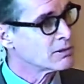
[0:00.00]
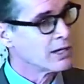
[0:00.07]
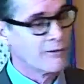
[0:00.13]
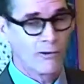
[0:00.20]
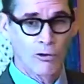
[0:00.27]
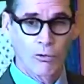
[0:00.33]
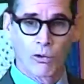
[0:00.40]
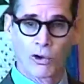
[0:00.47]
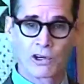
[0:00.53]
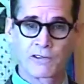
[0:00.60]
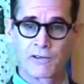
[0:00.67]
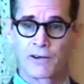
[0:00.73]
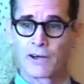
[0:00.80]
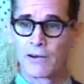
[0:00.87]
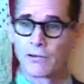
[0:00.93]
If it works
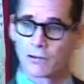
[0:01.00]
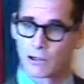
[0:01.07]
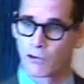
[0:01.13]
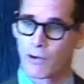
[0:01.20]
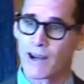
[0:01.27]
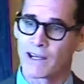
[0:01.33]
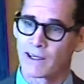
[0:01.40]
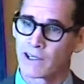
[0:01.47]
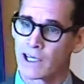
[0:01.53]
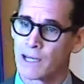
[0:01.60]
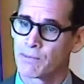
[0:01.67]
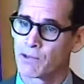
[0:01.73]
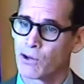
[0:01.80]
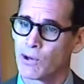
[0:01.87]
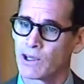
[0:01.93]
for you, great,
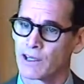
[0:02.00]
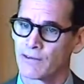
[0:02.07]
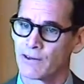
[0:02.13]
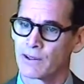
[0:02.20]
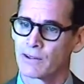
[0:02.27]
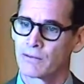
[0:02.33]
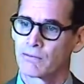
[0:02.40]
keep doing it.